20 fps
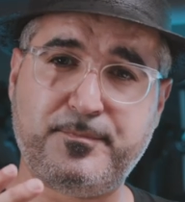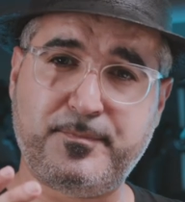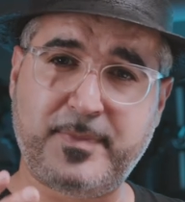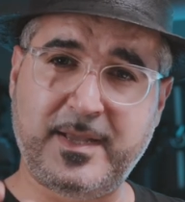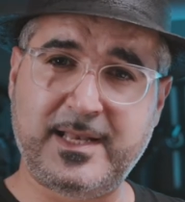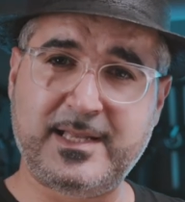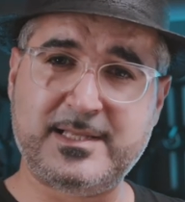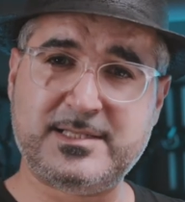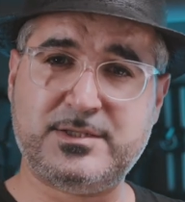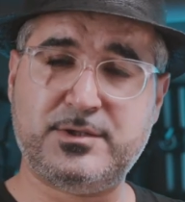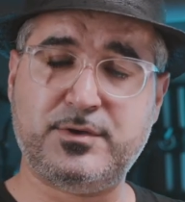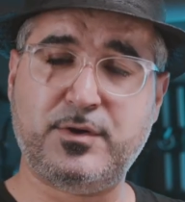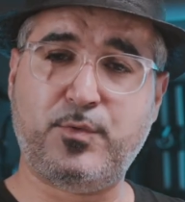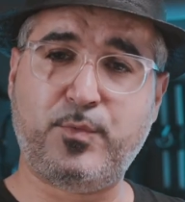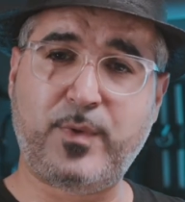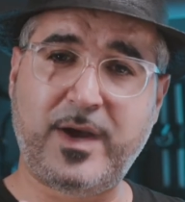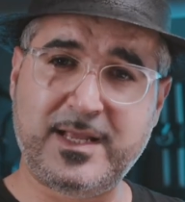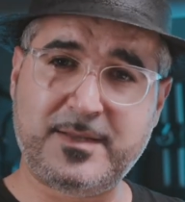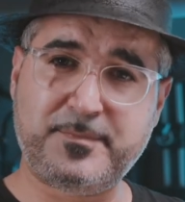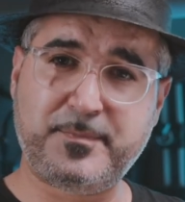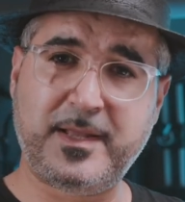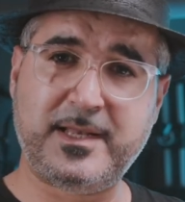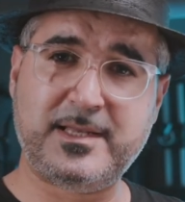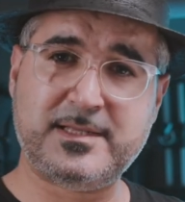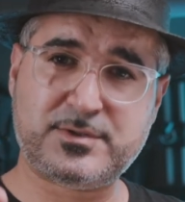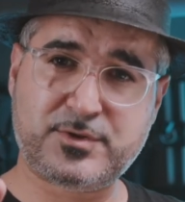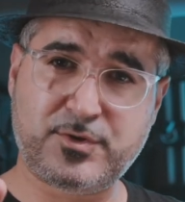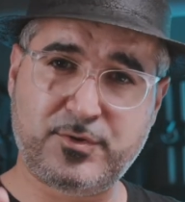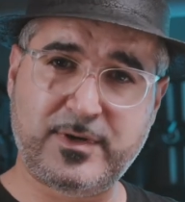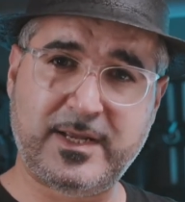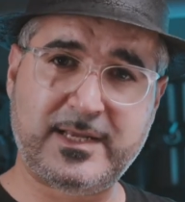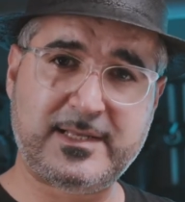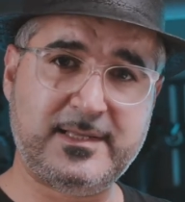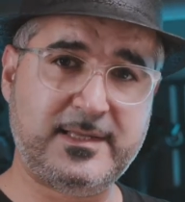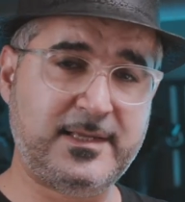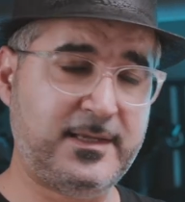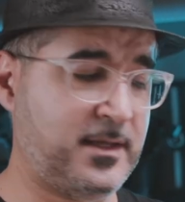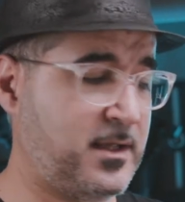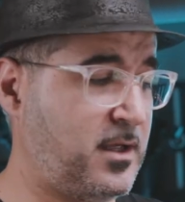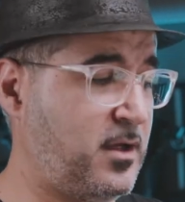balance your white patterns
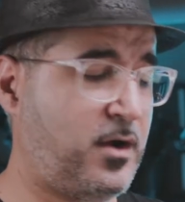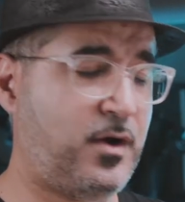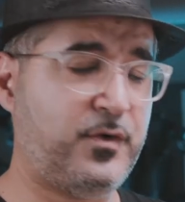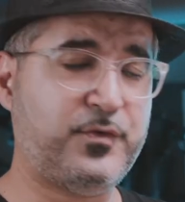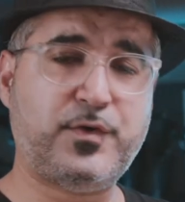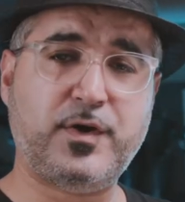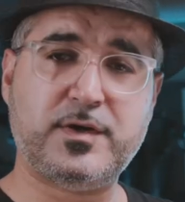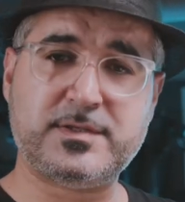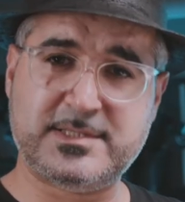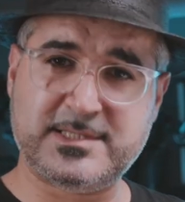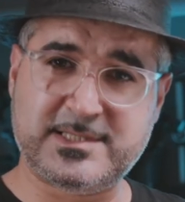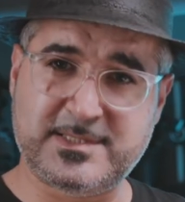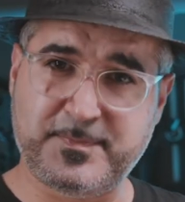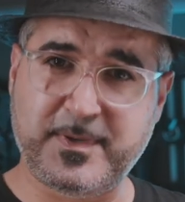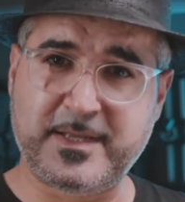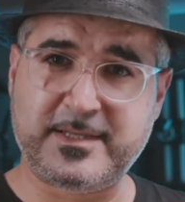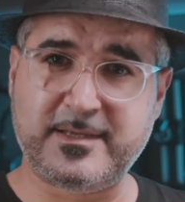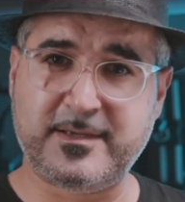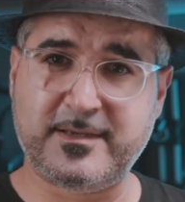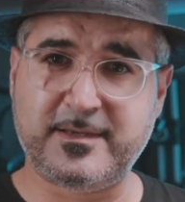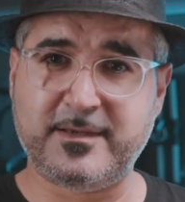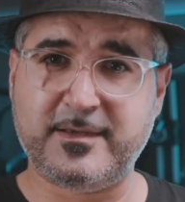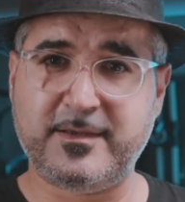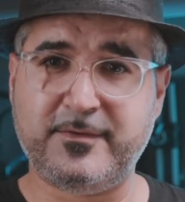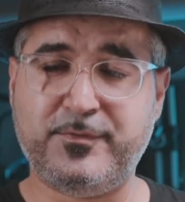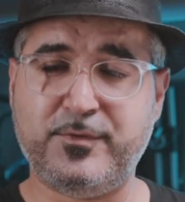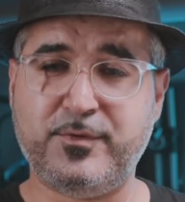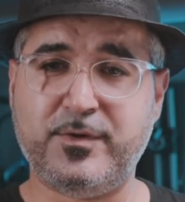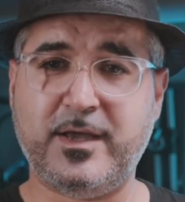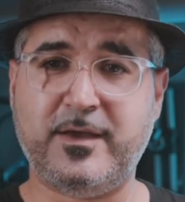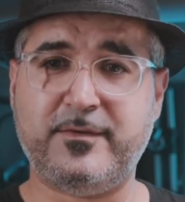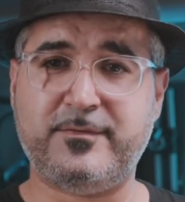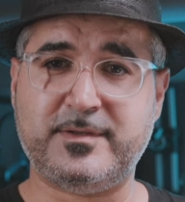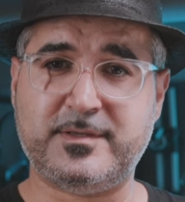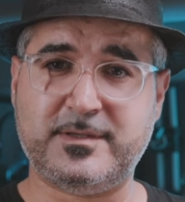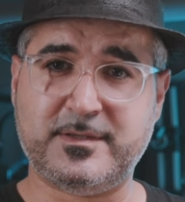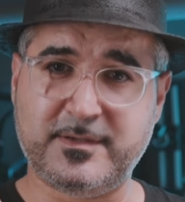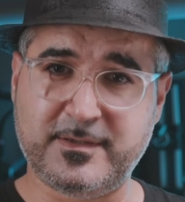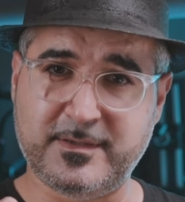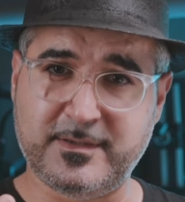correctly. Of course, it's better if you have
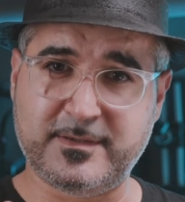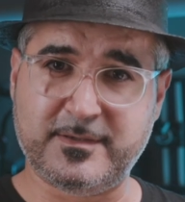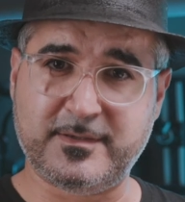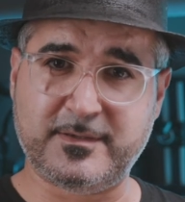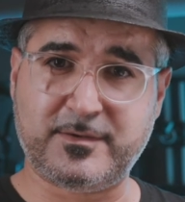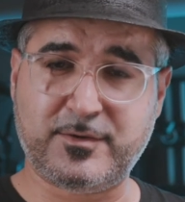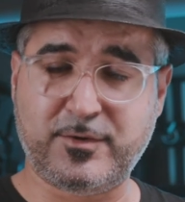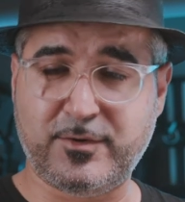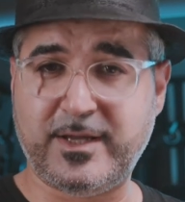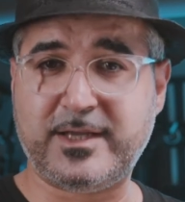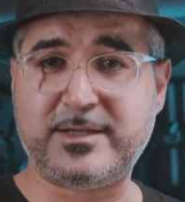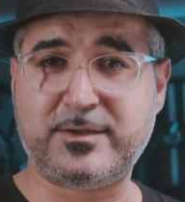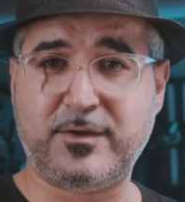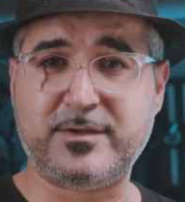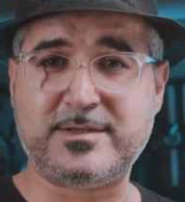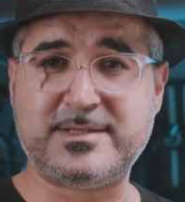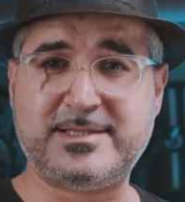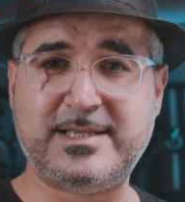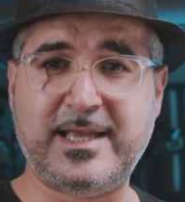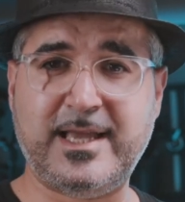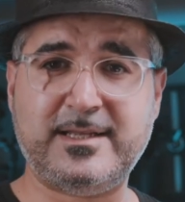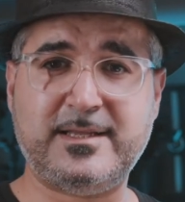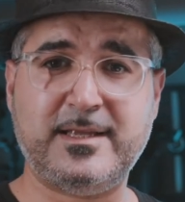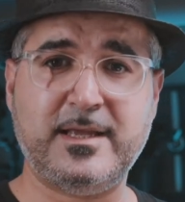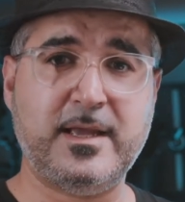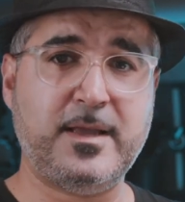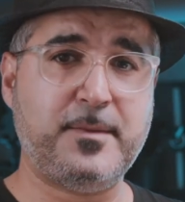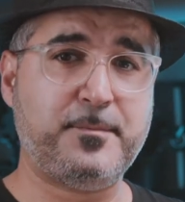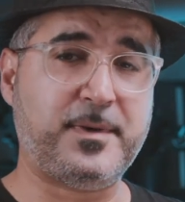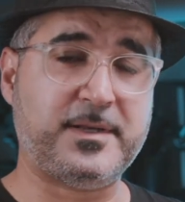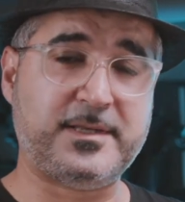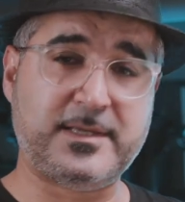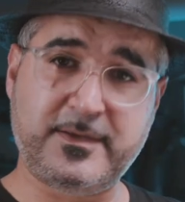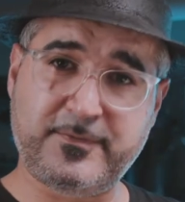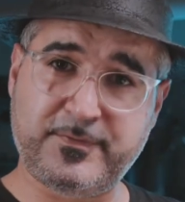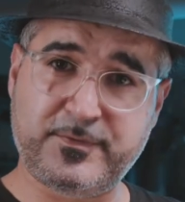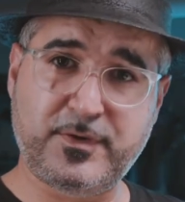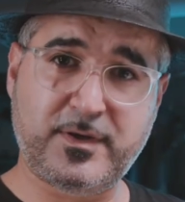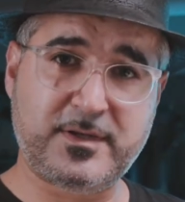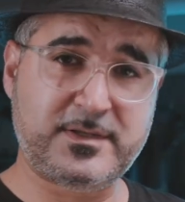it uh, correct on set, but
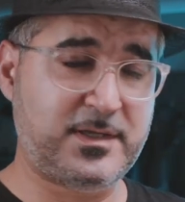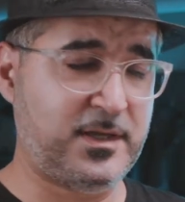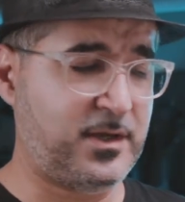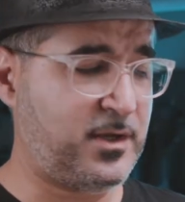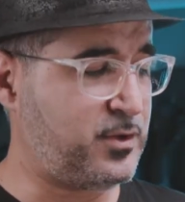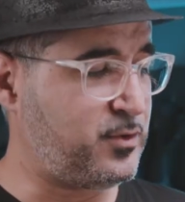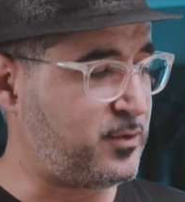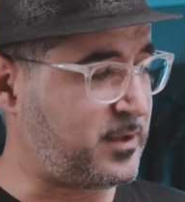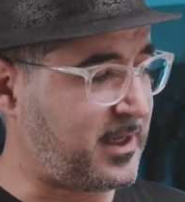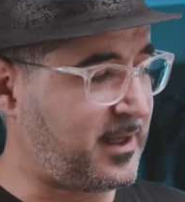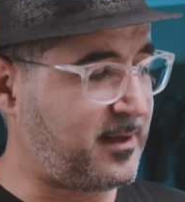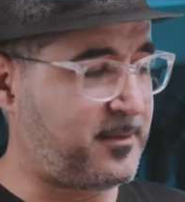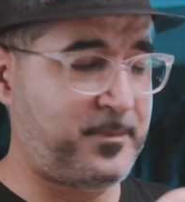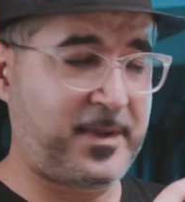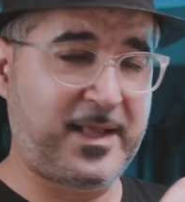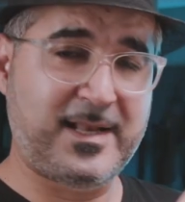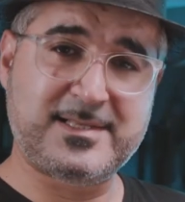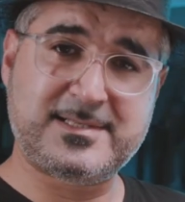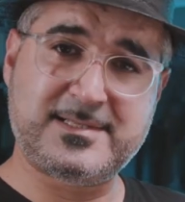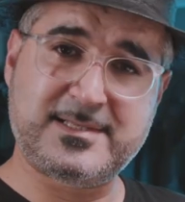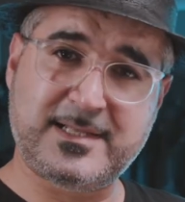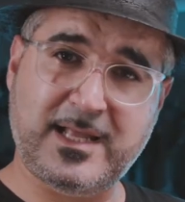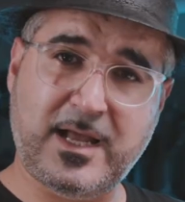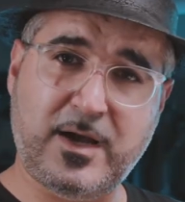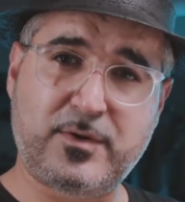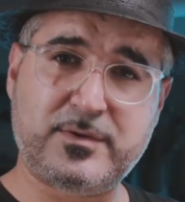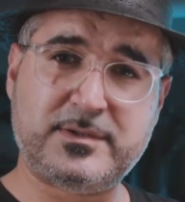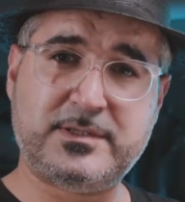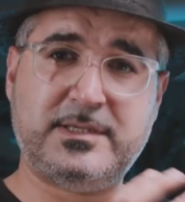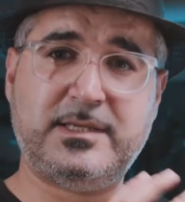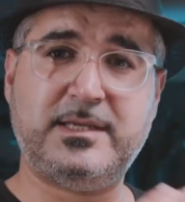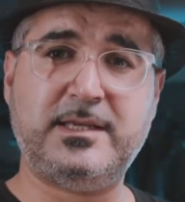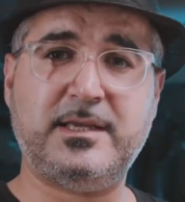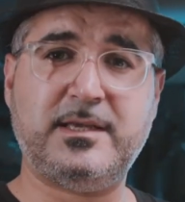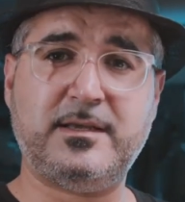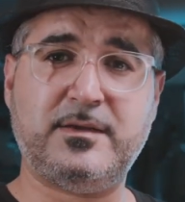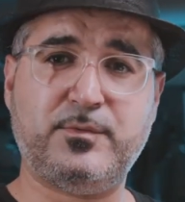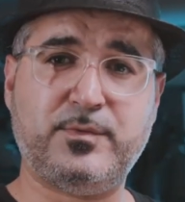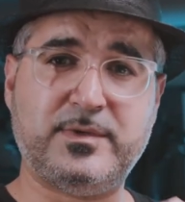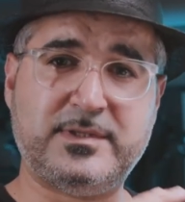if not, you can balance it out
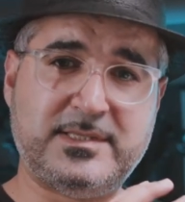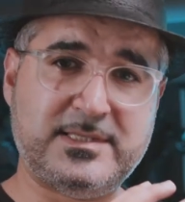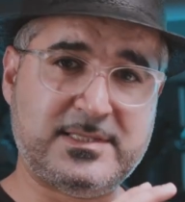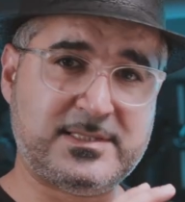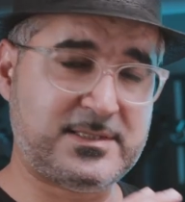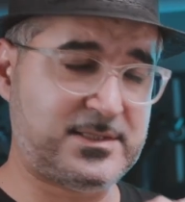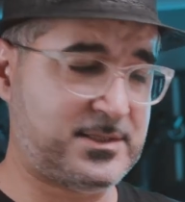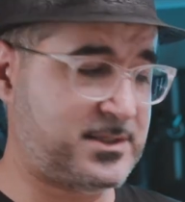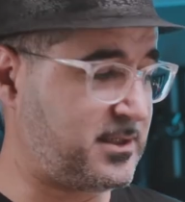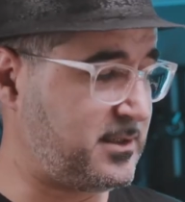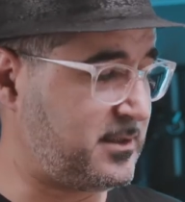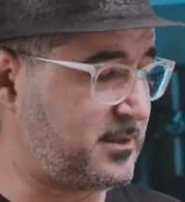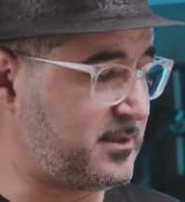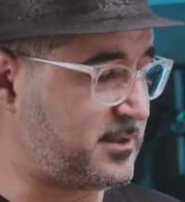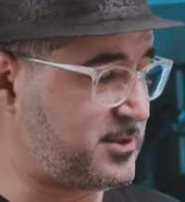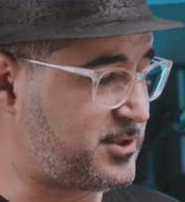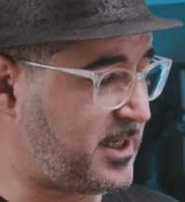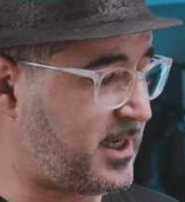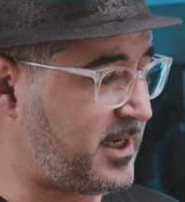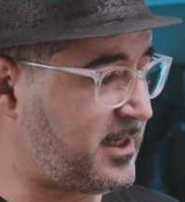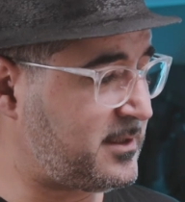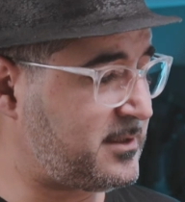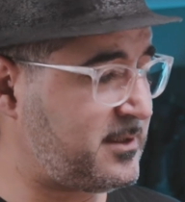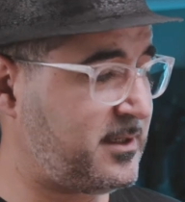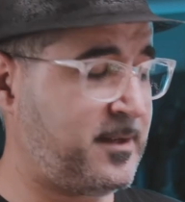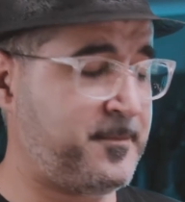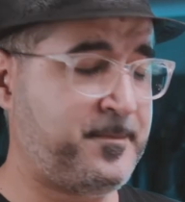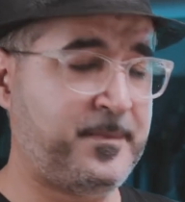here with this uh, chart.